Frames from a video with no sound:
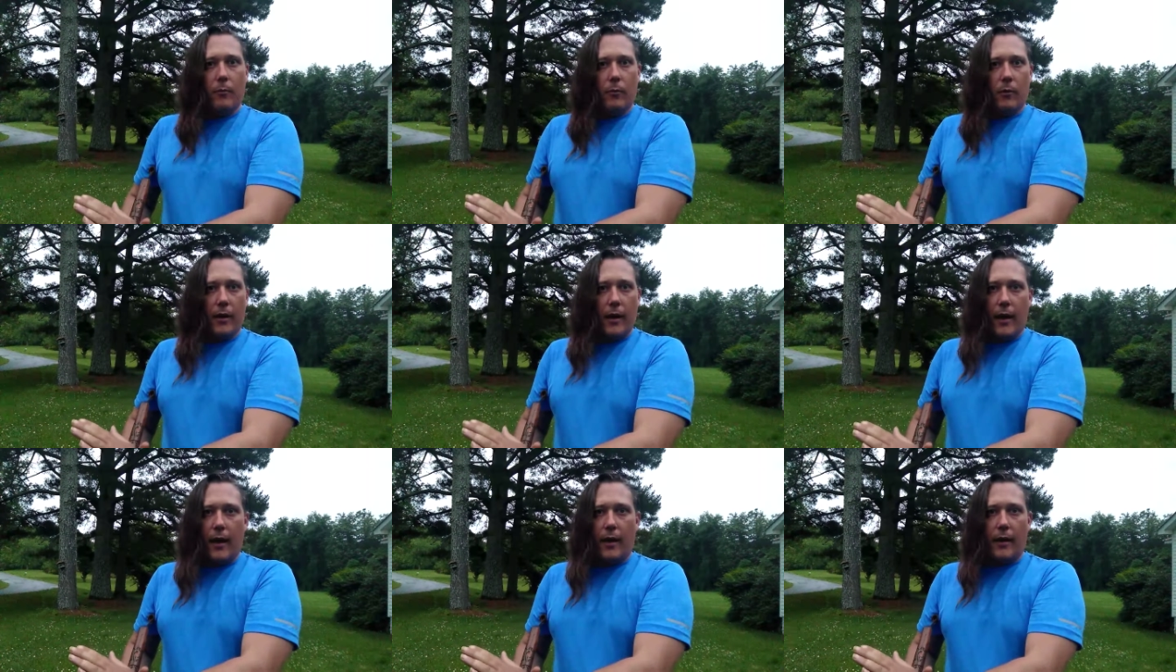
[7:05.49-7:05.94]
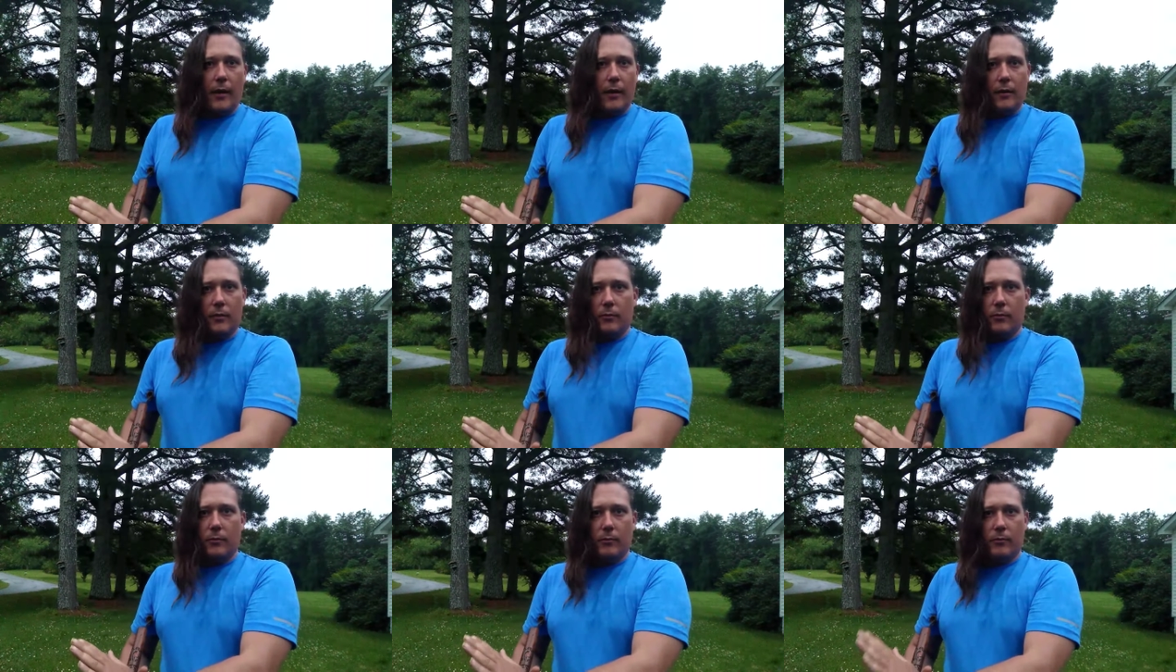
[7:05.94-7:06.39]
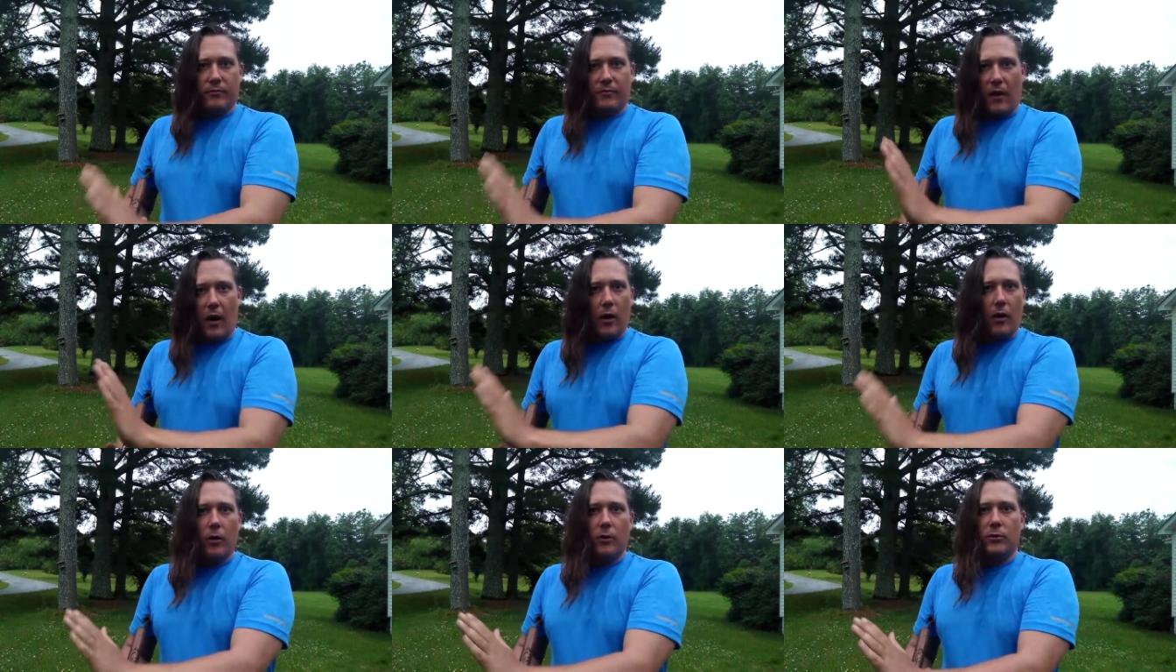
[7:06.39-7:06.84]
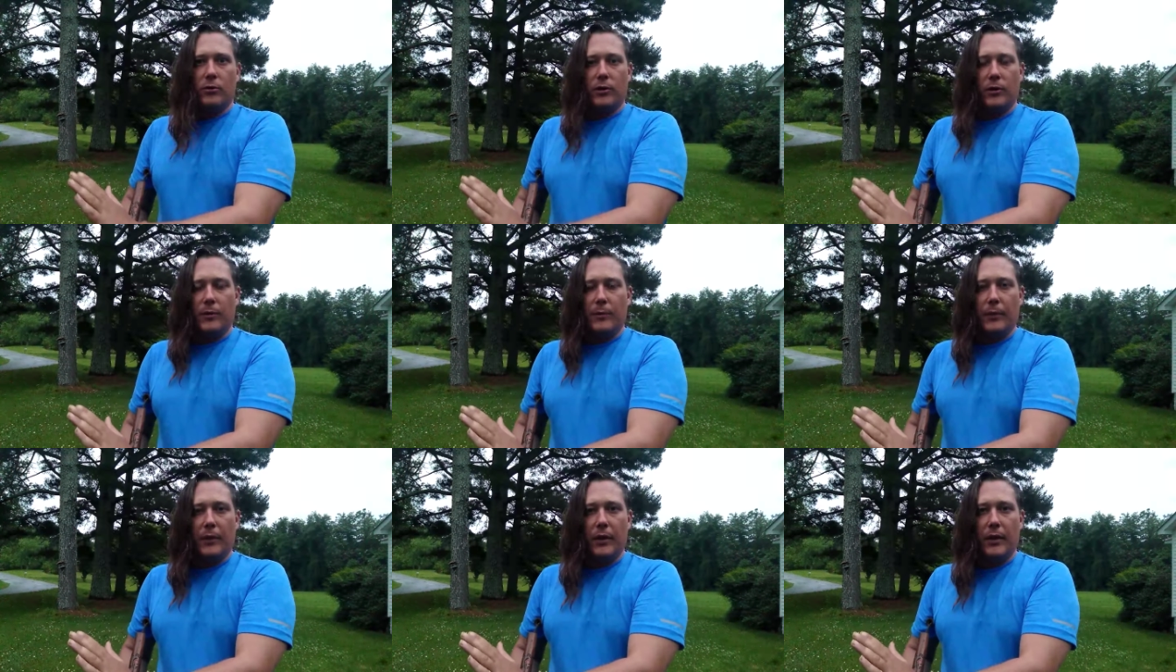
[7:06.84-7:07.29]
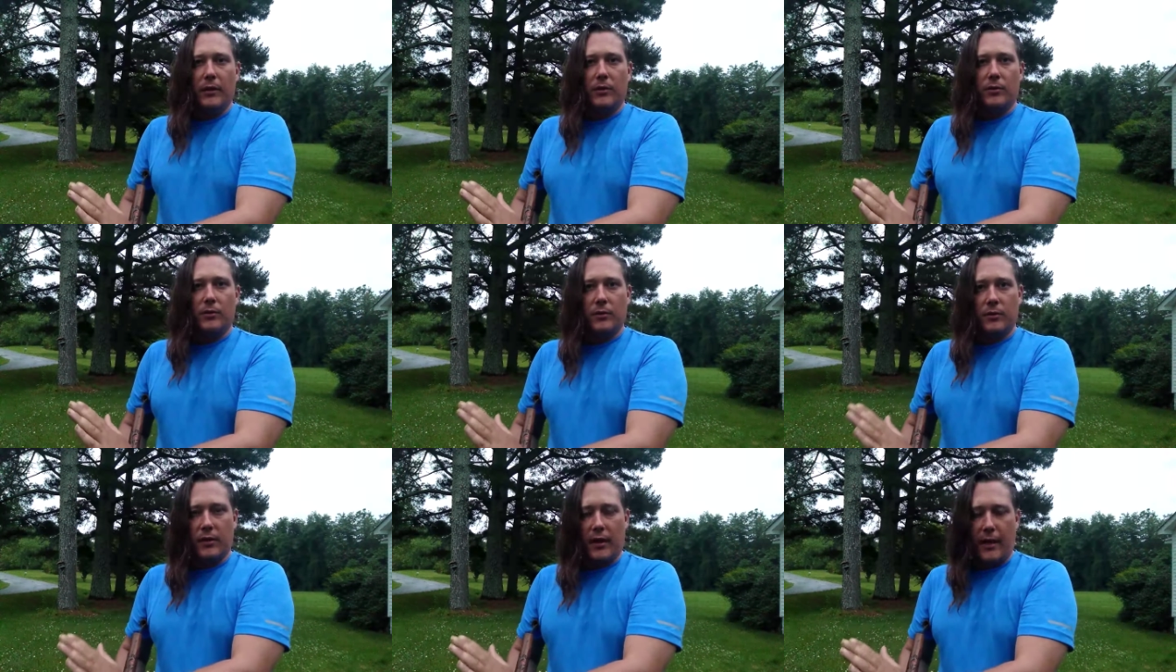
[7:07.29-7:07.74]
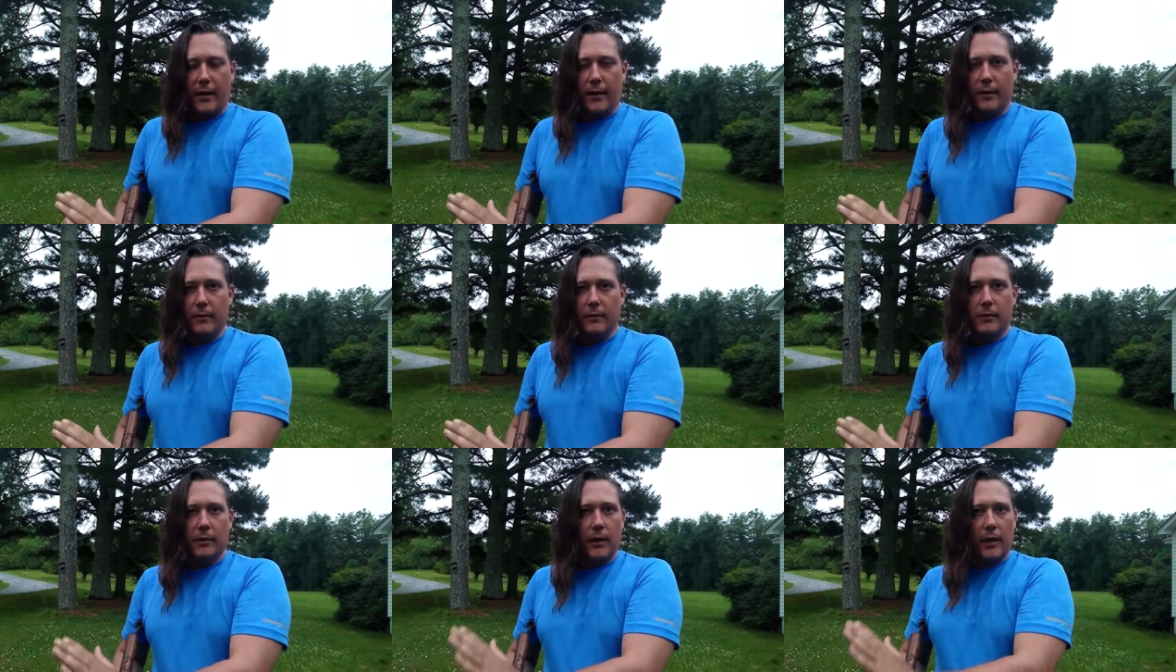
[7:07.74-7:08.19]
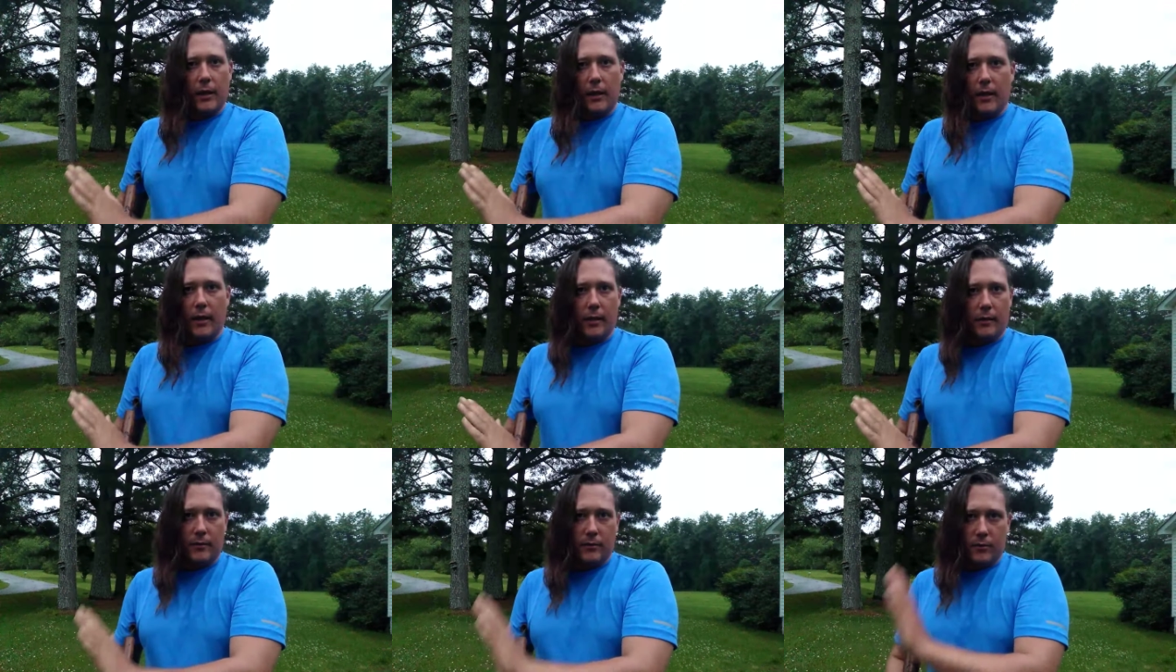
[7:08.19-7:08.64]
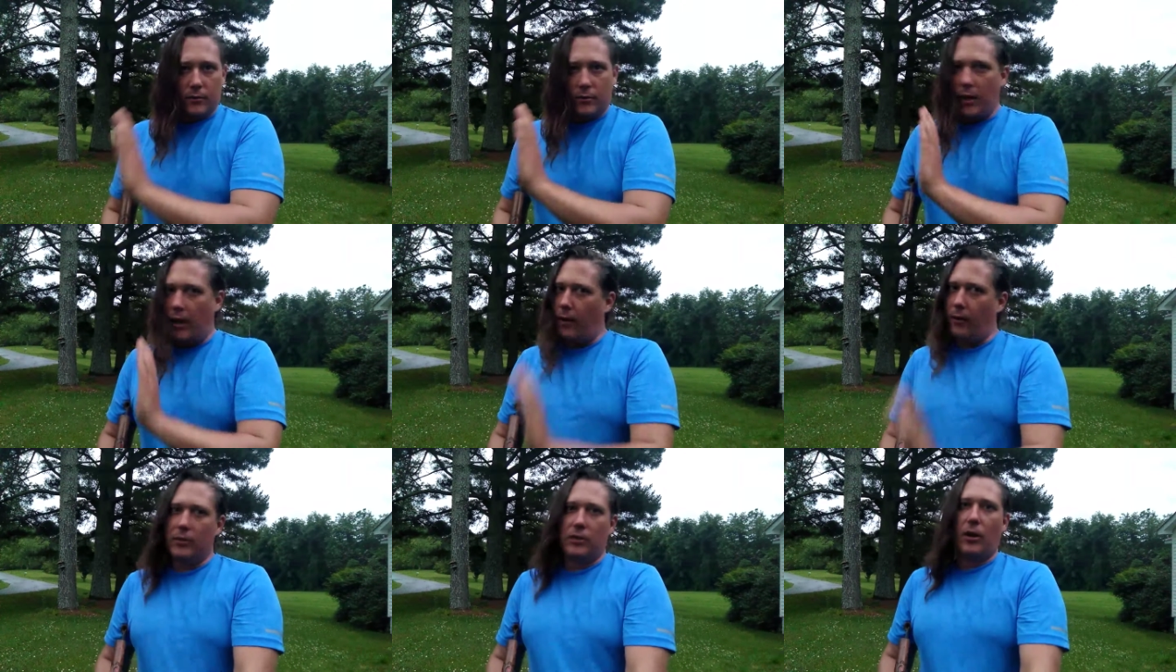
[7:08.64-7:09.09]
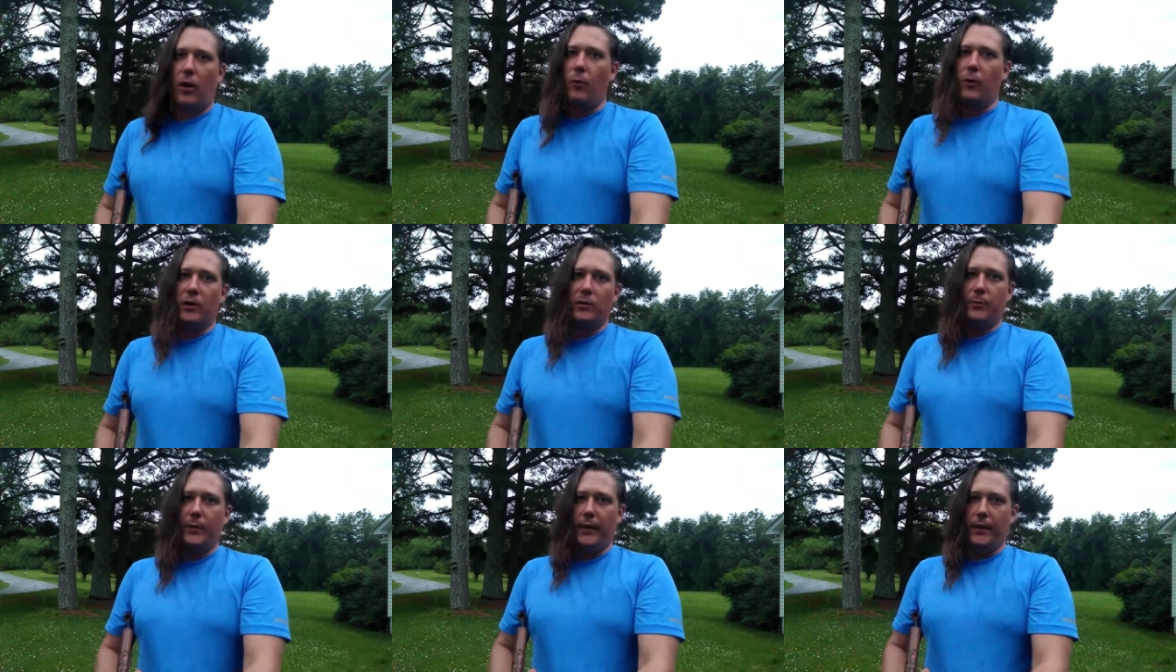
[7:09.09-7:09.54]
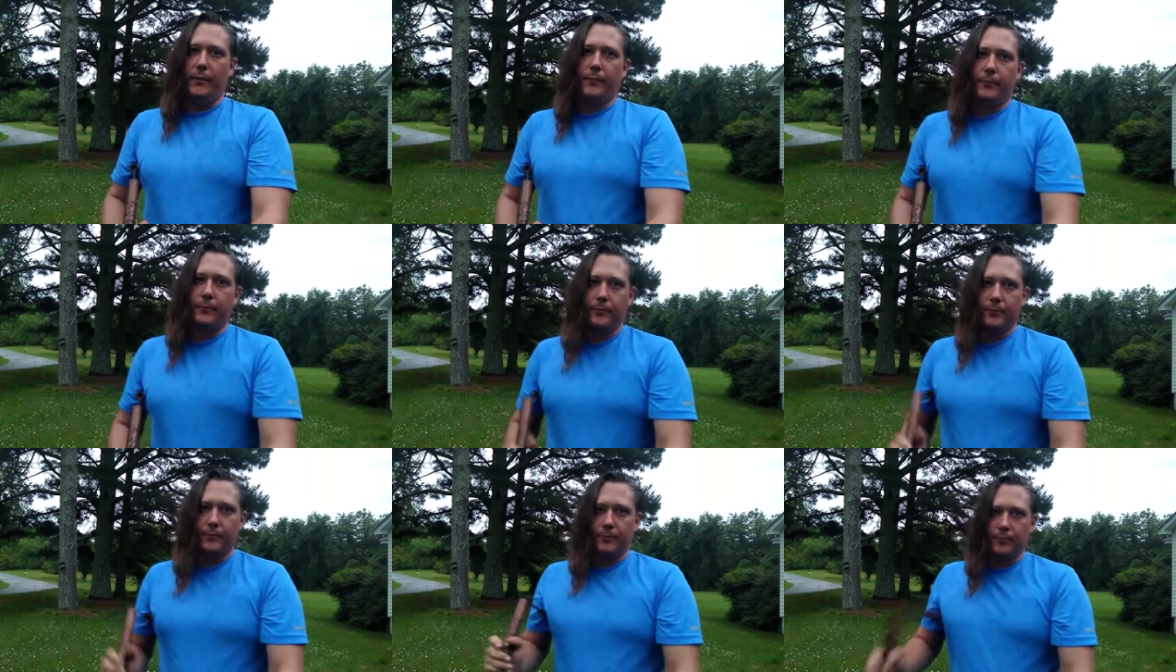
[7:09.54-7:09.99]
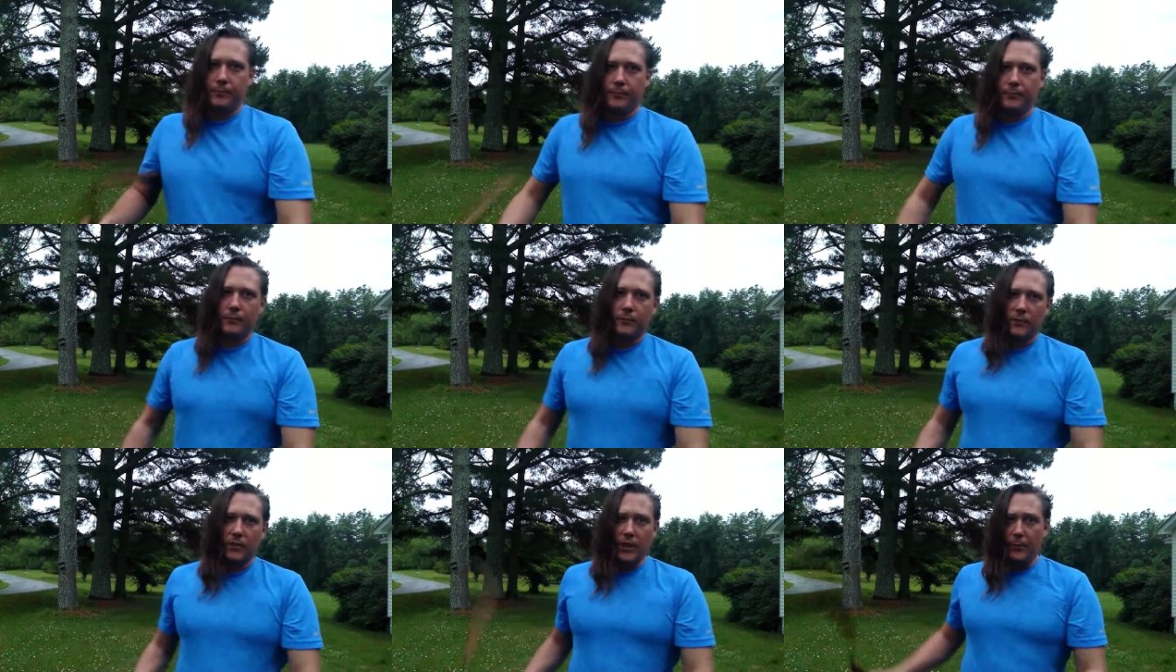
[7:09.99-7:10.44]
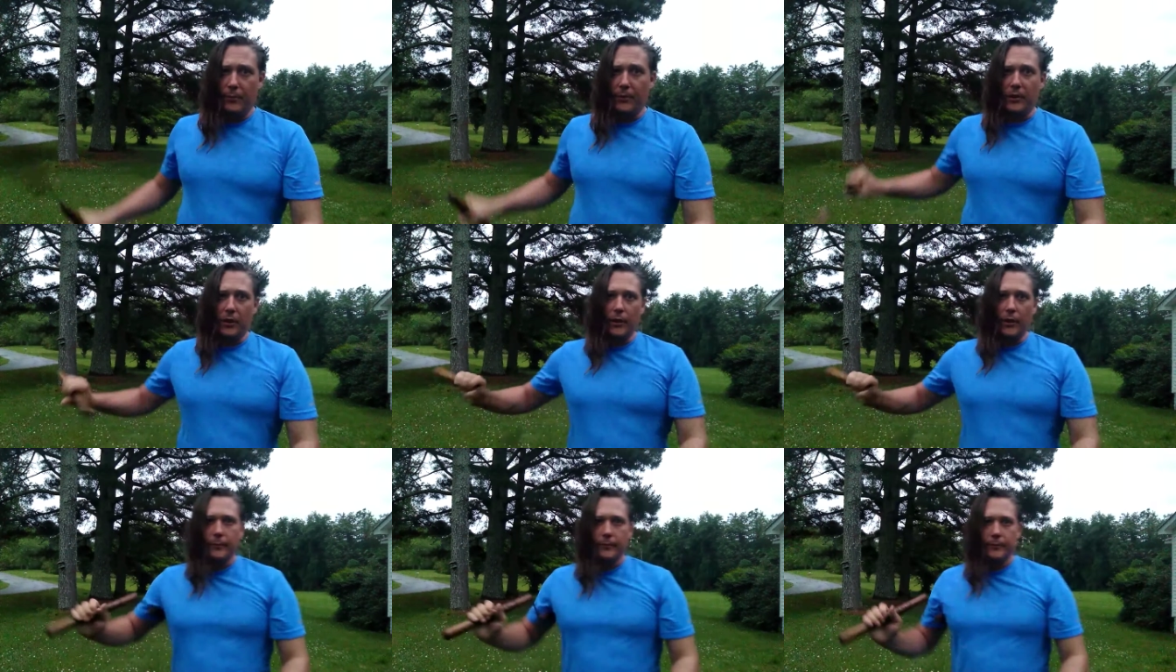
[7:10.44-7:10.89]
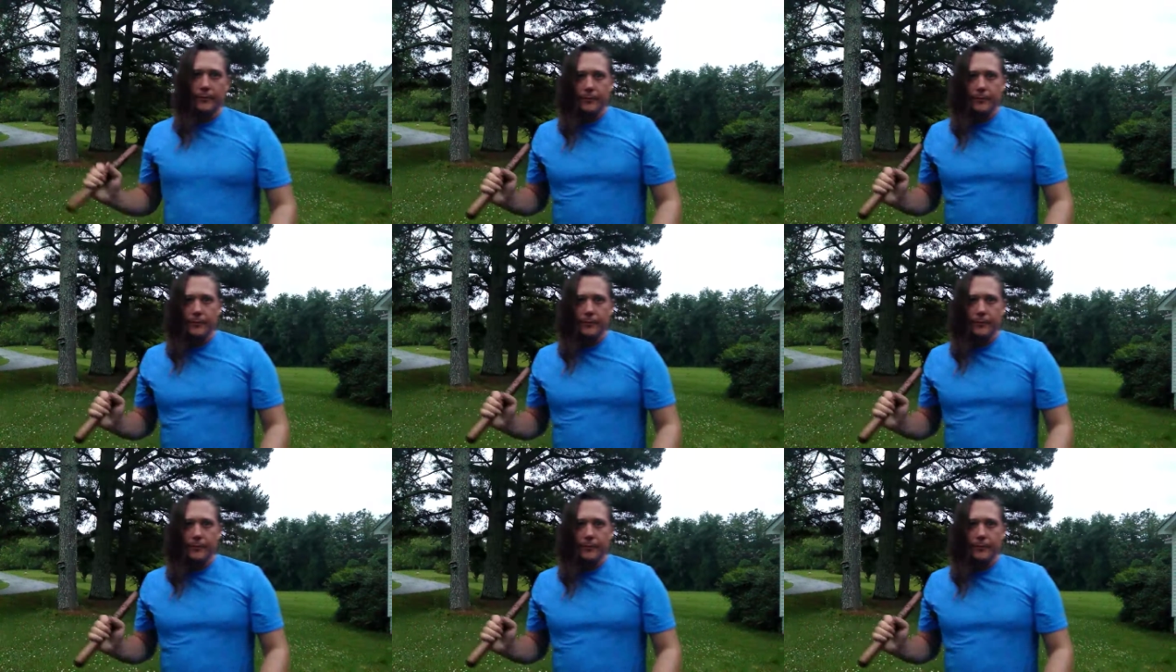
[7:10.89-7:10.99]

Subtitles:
it follows in the police second. It's how it's always been, typically.